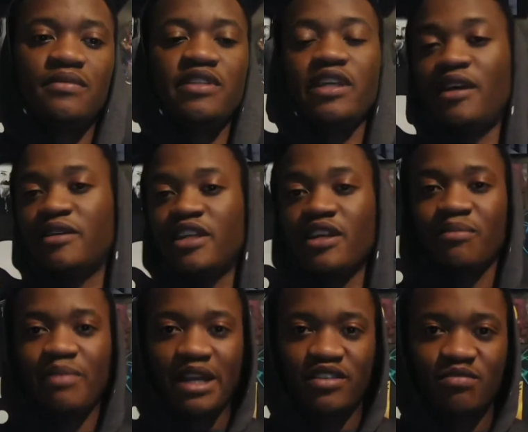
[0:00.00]
yeah, getting
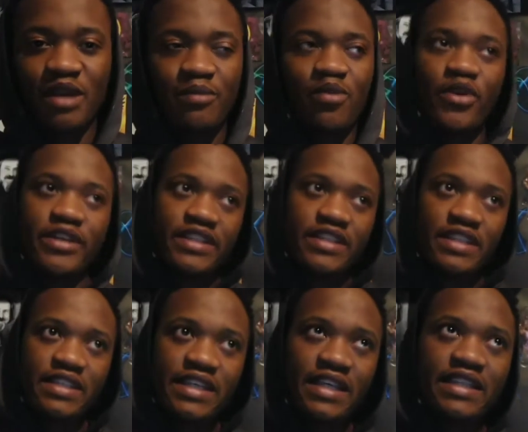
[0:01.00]
back to my point, he
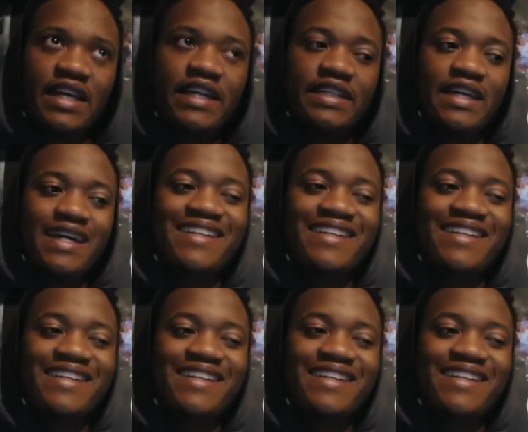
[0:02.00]
said that